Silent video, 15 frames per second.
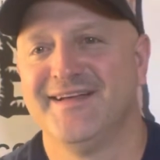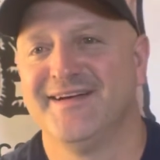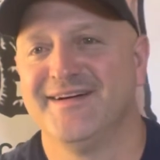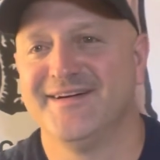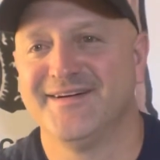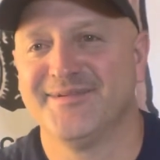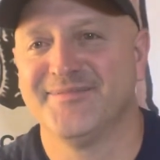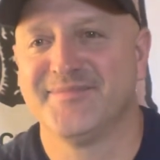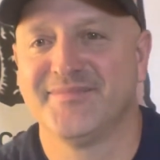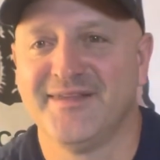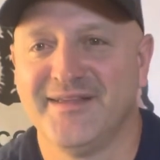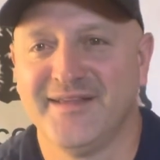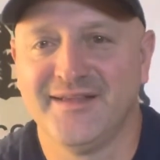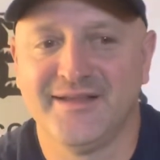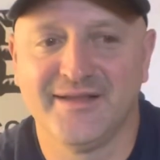
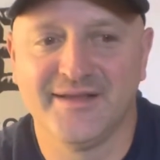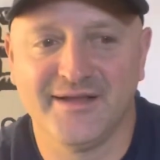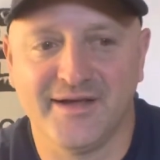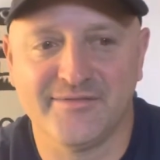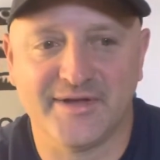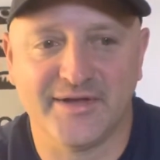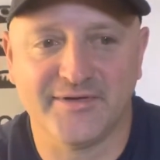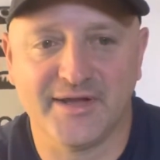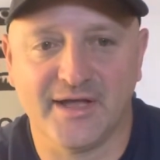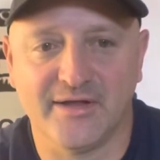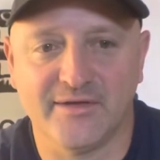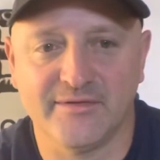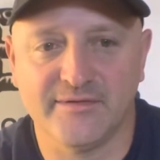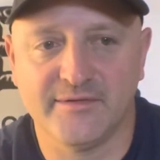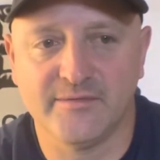I found
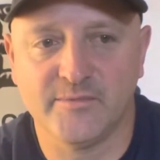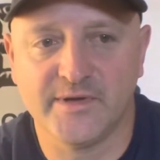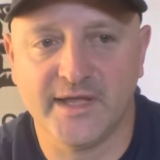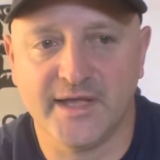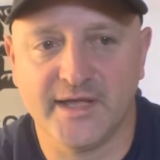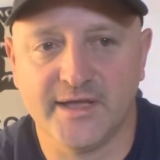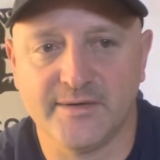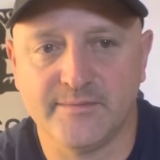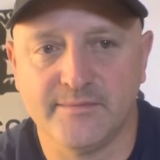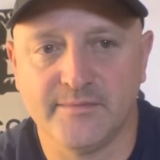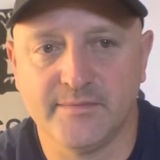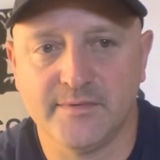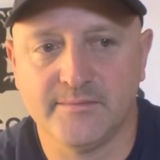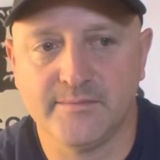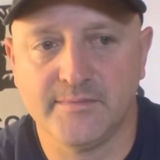out we had
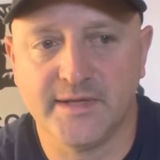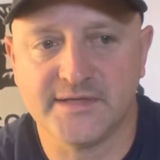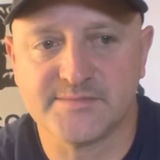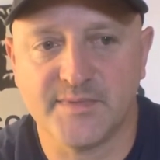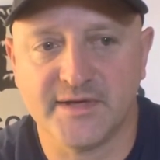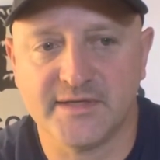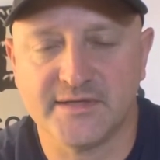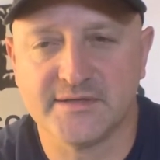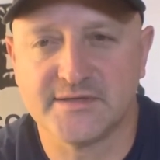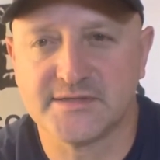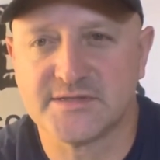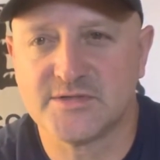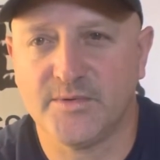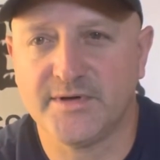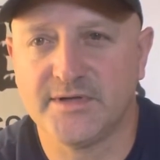as many as
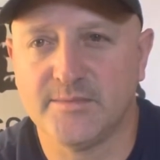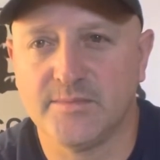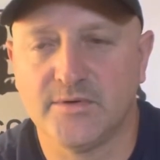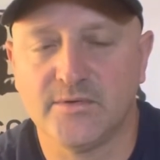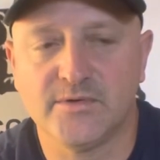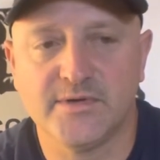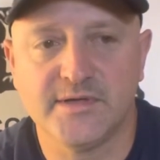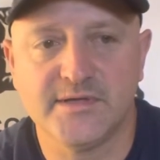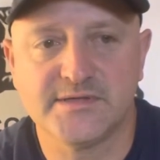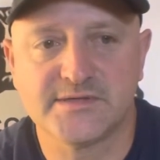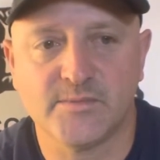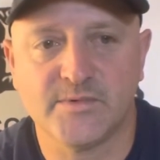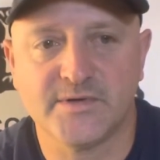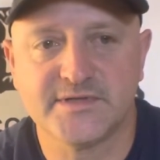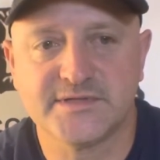20 employees at
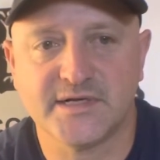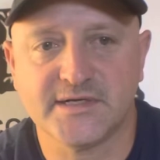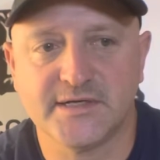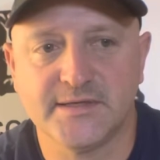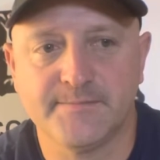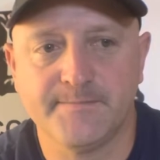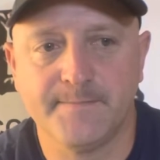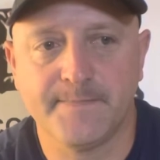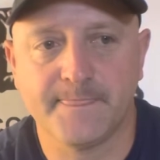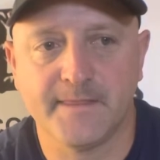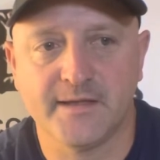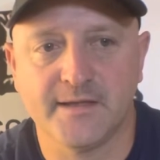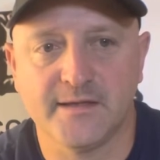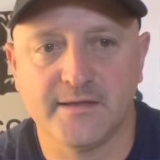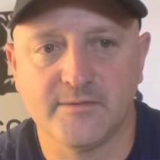one time,
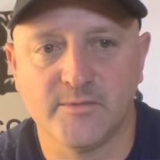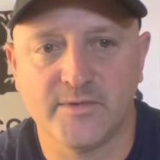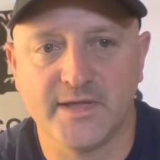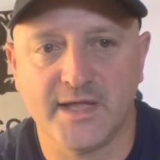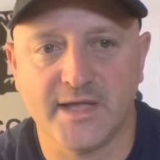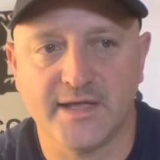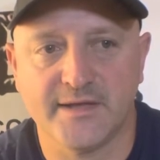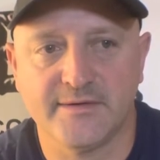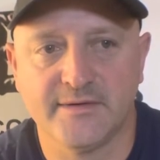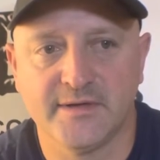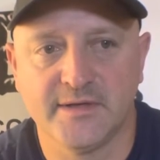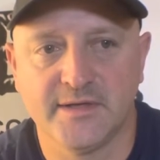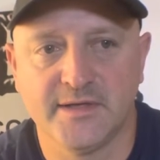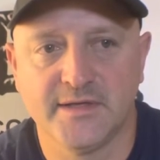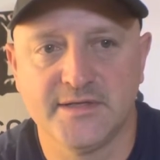and we had
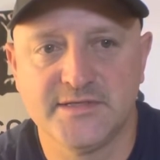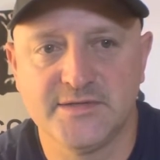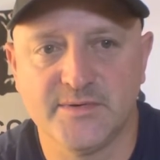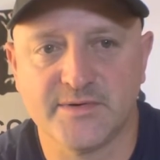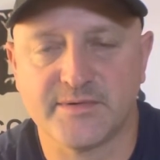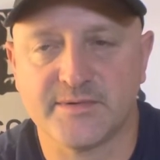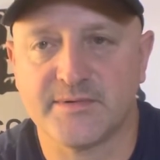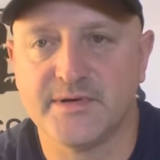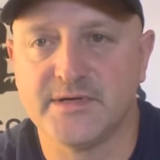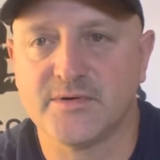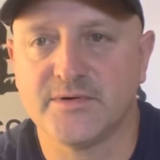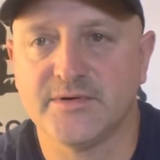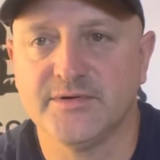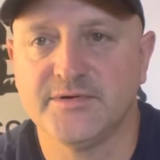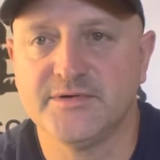2 or 3
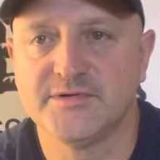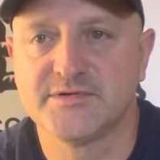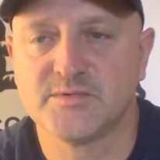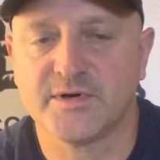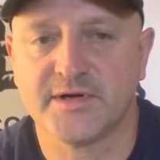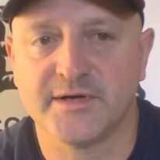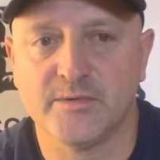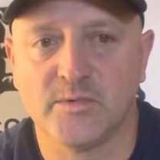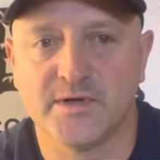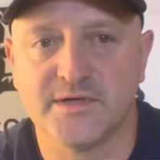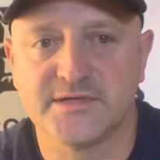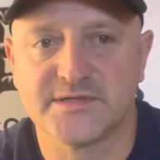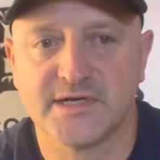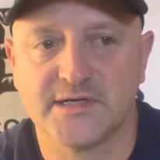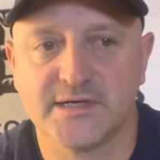crews working at one
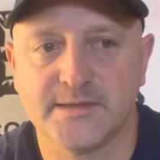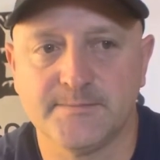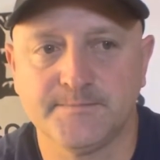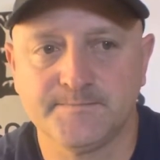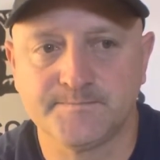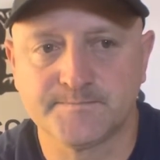time,